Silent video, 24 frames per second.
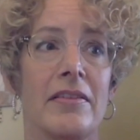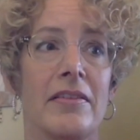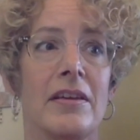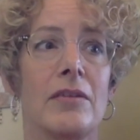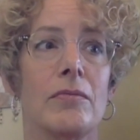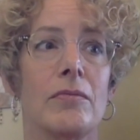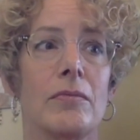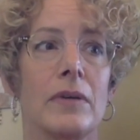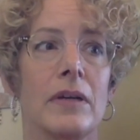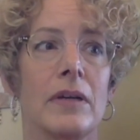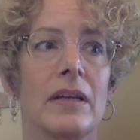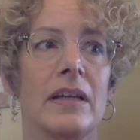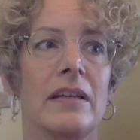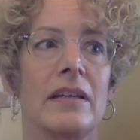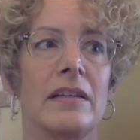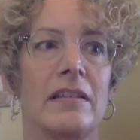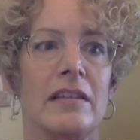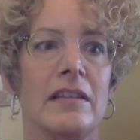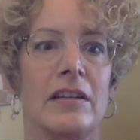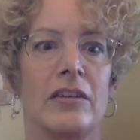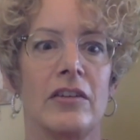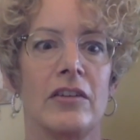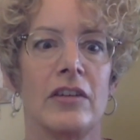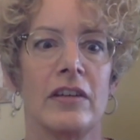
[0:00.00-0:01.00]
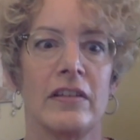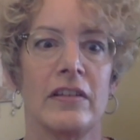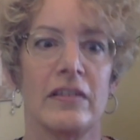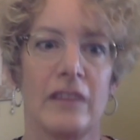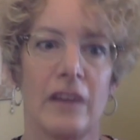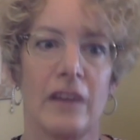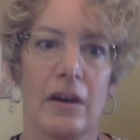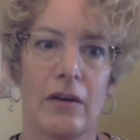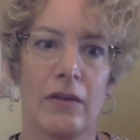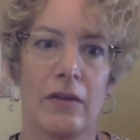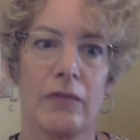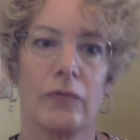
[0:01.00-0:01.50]
think really teaching
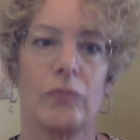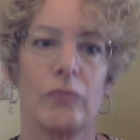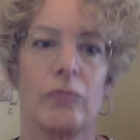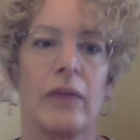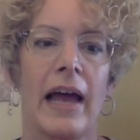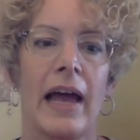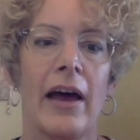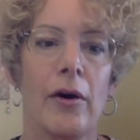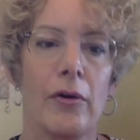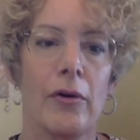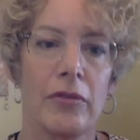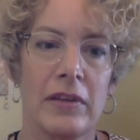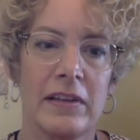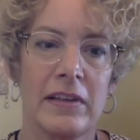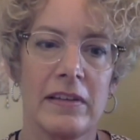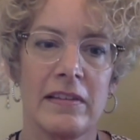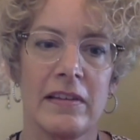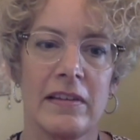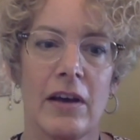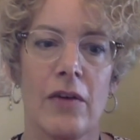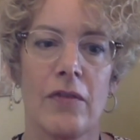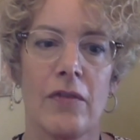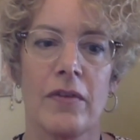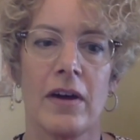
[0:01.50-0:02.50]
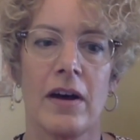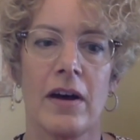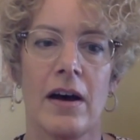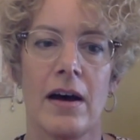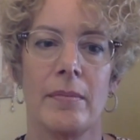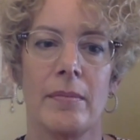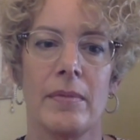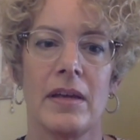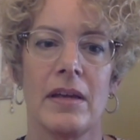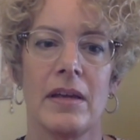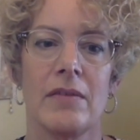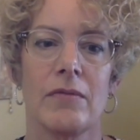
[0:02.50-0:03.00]
healthy
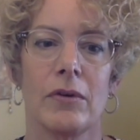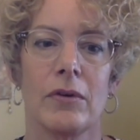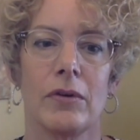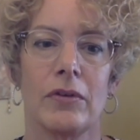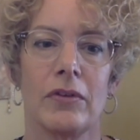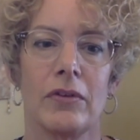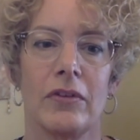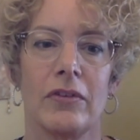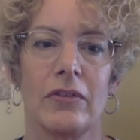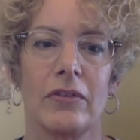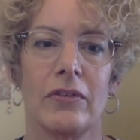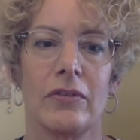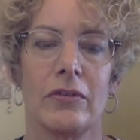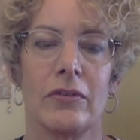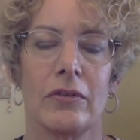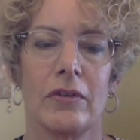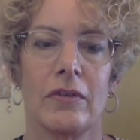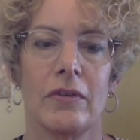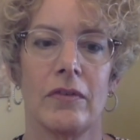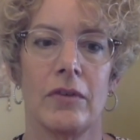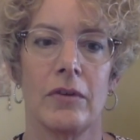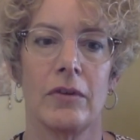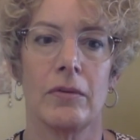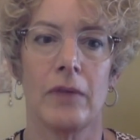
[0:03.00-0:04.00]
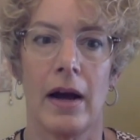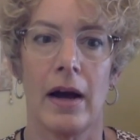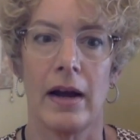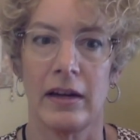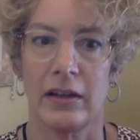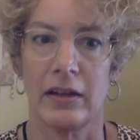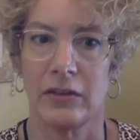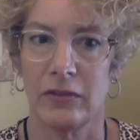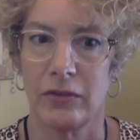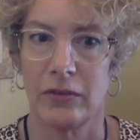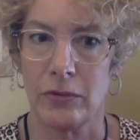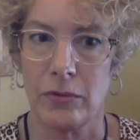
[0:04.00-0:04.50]
self-calming versus a sort of
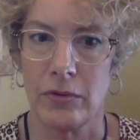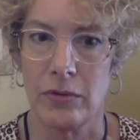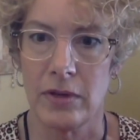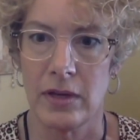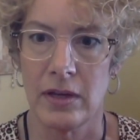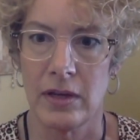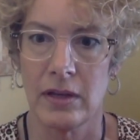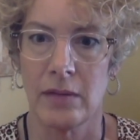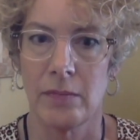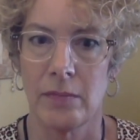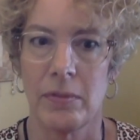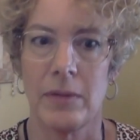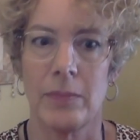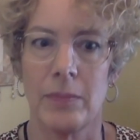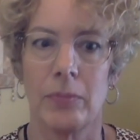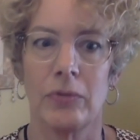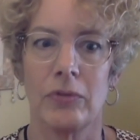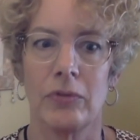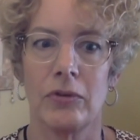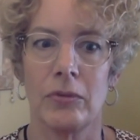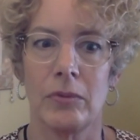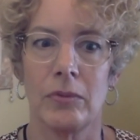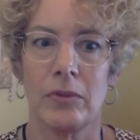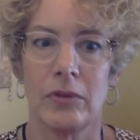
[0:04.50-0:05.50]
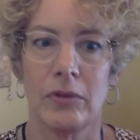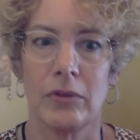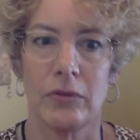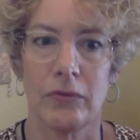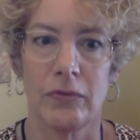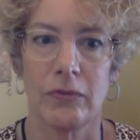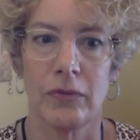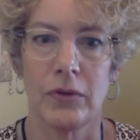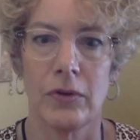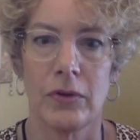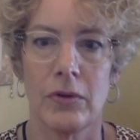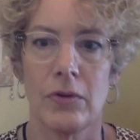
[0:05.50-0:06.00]
neurotic soothing that people do with their
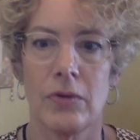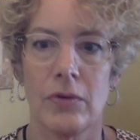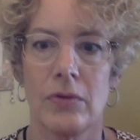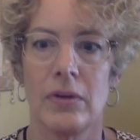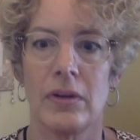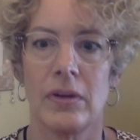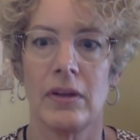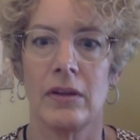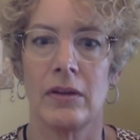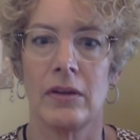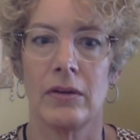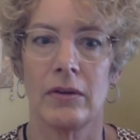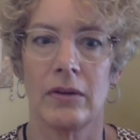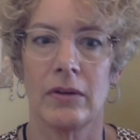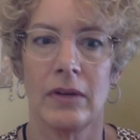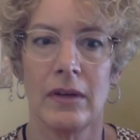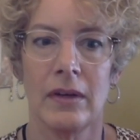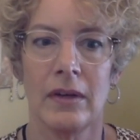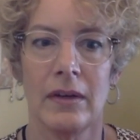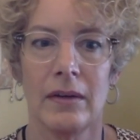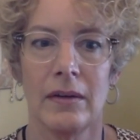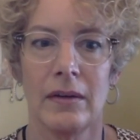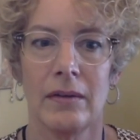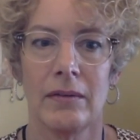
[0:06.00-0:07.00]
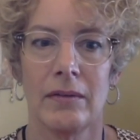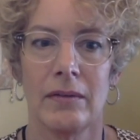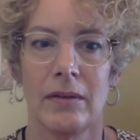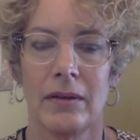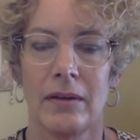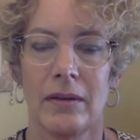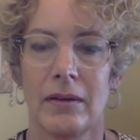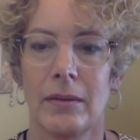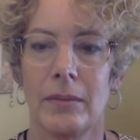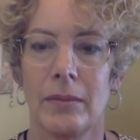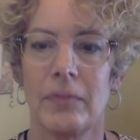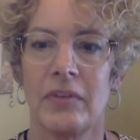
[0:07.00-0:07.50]
food and their
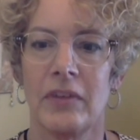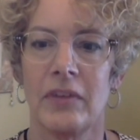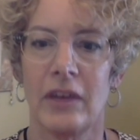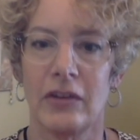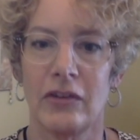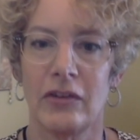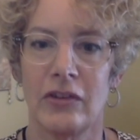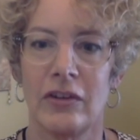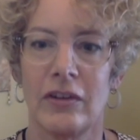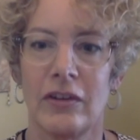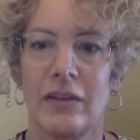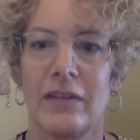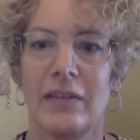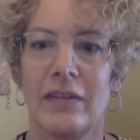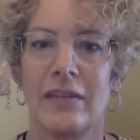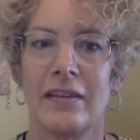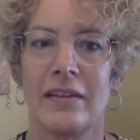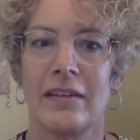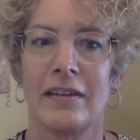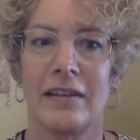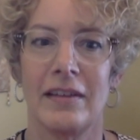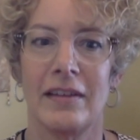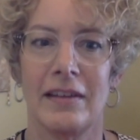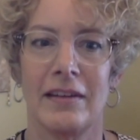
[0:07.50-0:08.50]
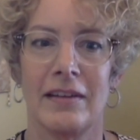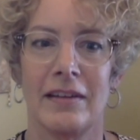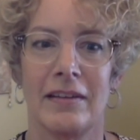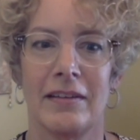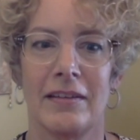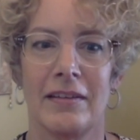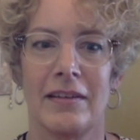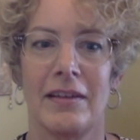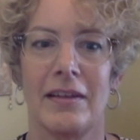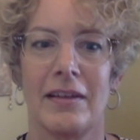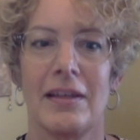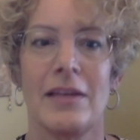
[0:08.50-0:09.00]
obsessions
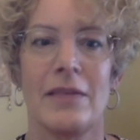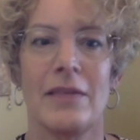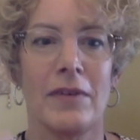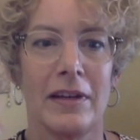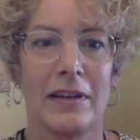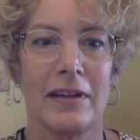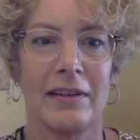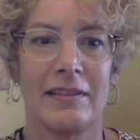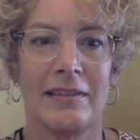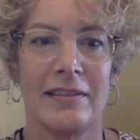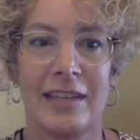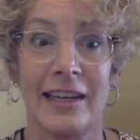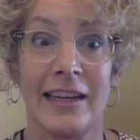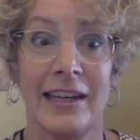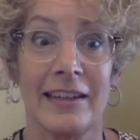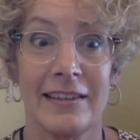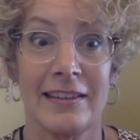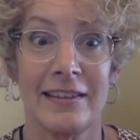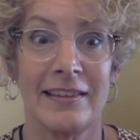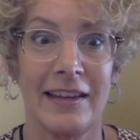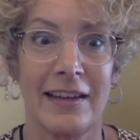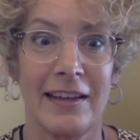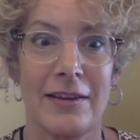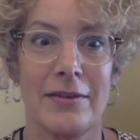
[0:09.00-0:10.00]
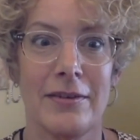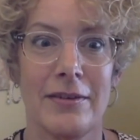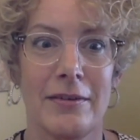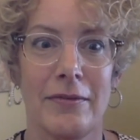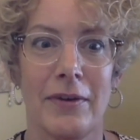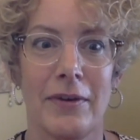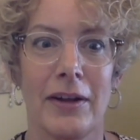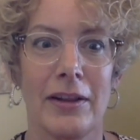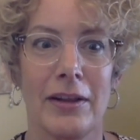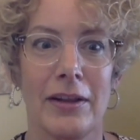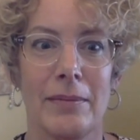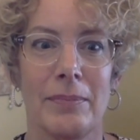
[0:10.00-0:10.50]
and even tics that you
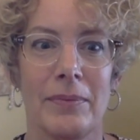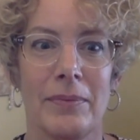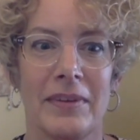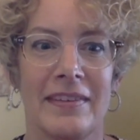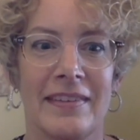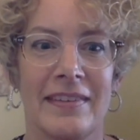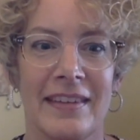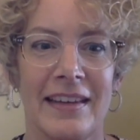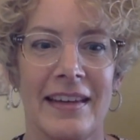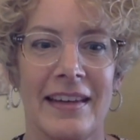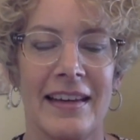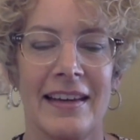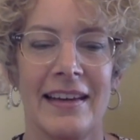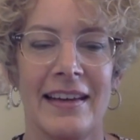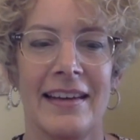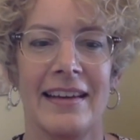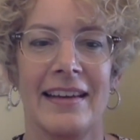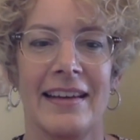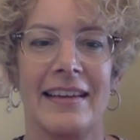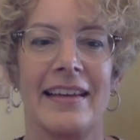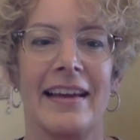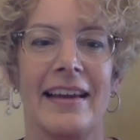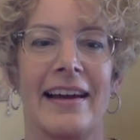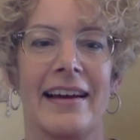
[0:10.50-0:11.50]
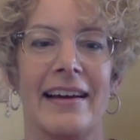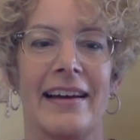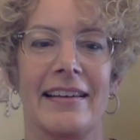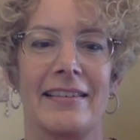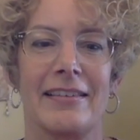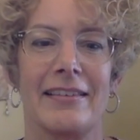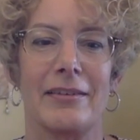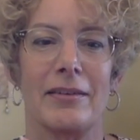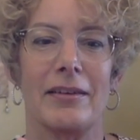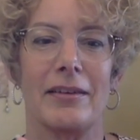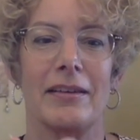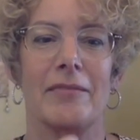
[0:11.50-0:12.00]
develop is,
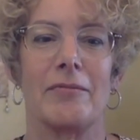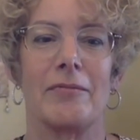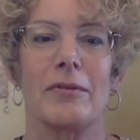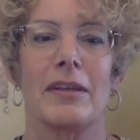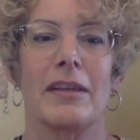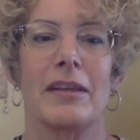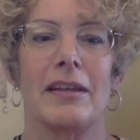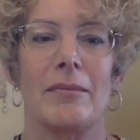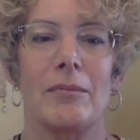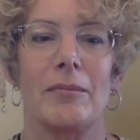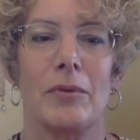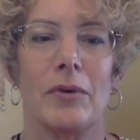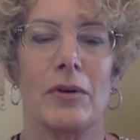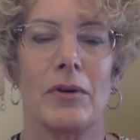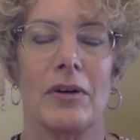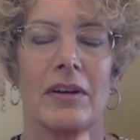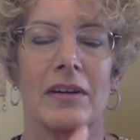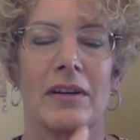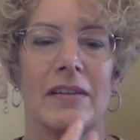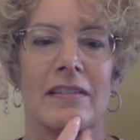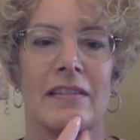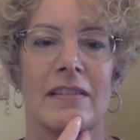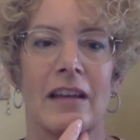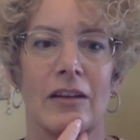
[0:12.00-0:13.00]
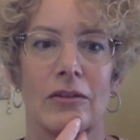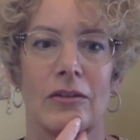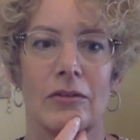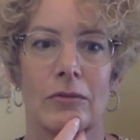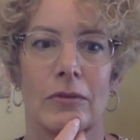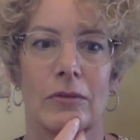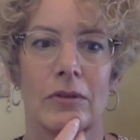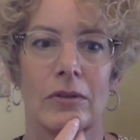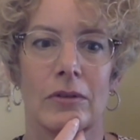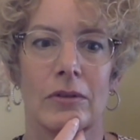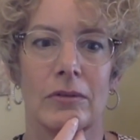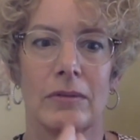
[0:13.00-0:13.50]
so really more a
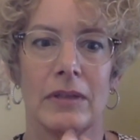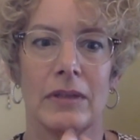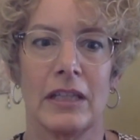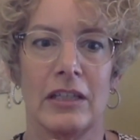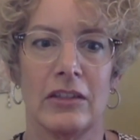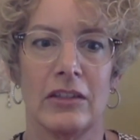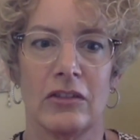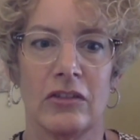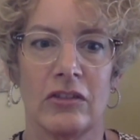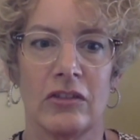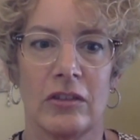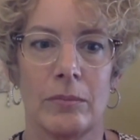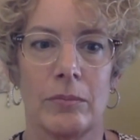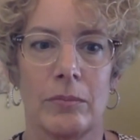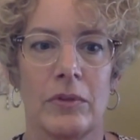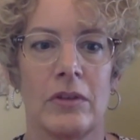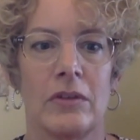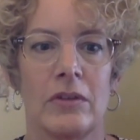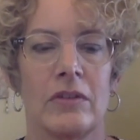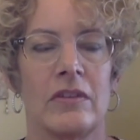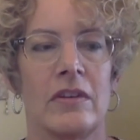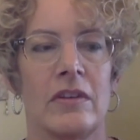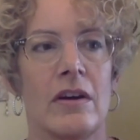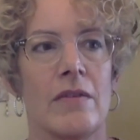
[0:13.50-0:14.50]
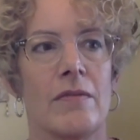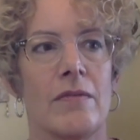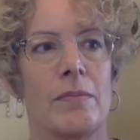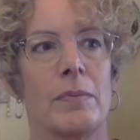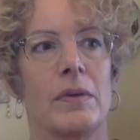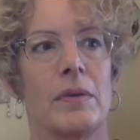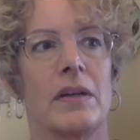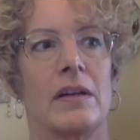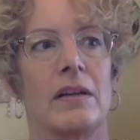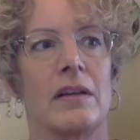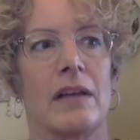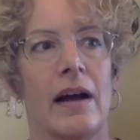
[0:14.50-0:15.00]
central relationship with
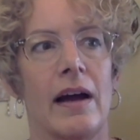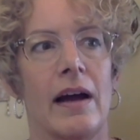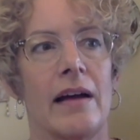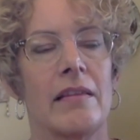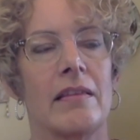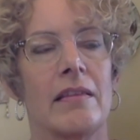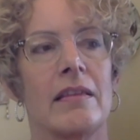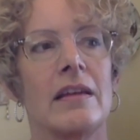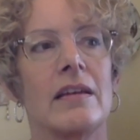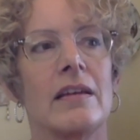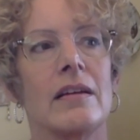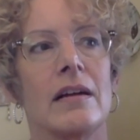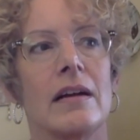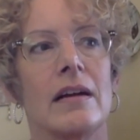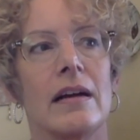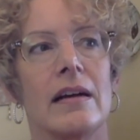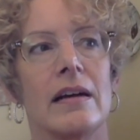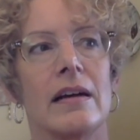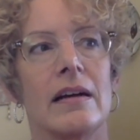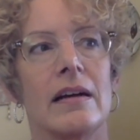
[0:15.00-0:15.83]
yourself. But I think